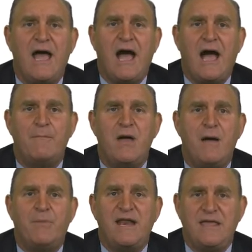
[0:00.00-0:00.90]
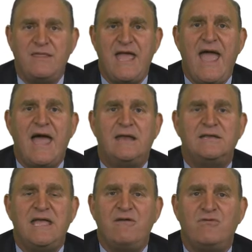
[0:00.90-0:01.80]
Um, but in the end,
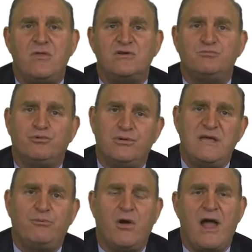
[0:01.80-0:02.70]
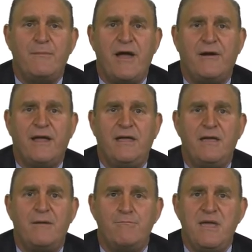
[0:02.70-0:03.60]
even those pre-primary
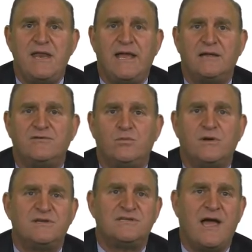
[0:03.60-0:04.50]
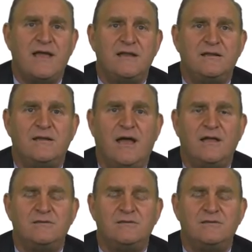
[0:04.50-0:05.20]
meetings were decided uh,